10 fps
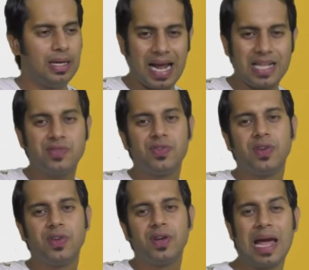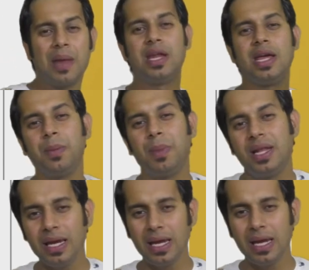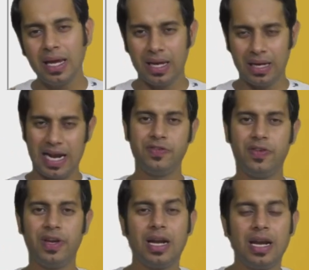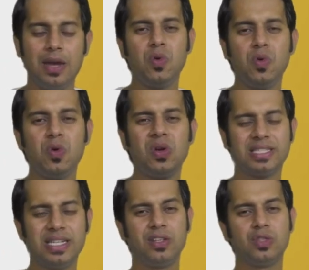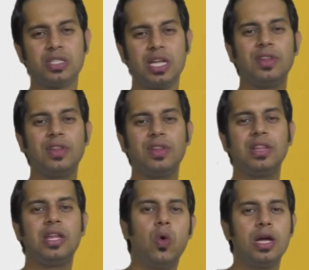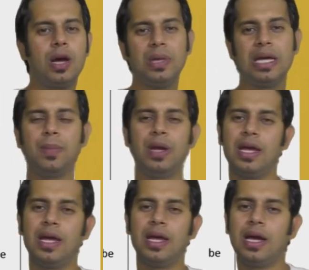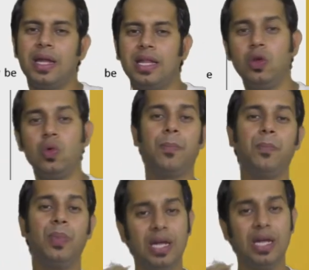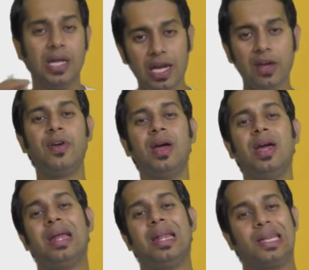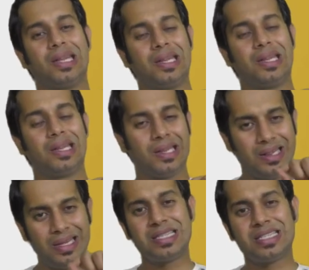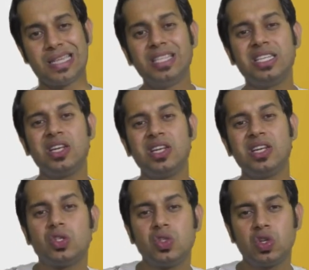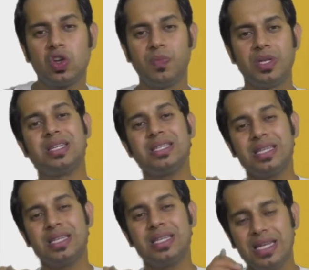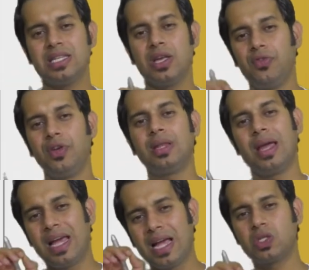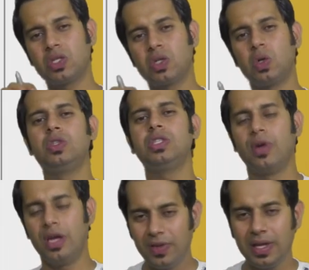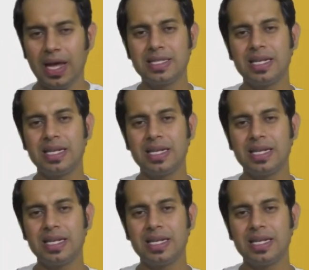transferor can be taken by the transferee. That input tax credit which was there with the old company can be taken by the new company if the change in constitution of business is with exclusive, if the